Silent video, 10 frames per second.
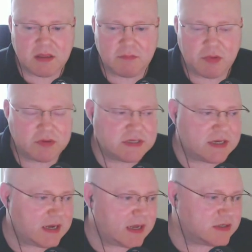
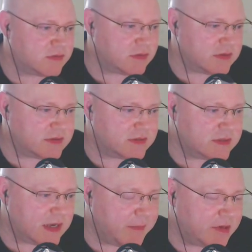actual
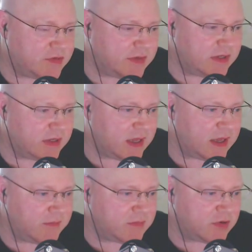telemetry
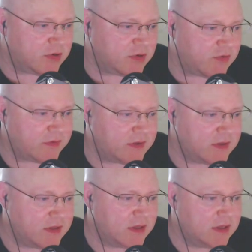graph.
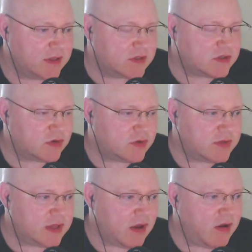So
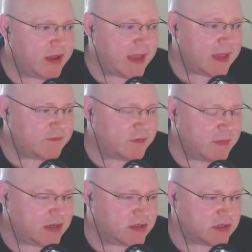they are getting
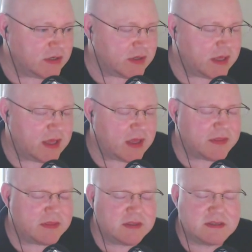information. I
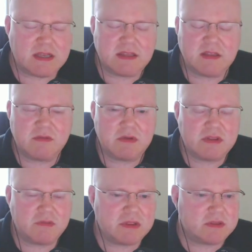think they said
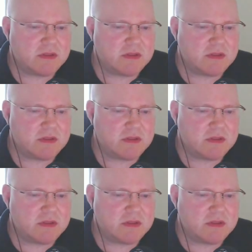they've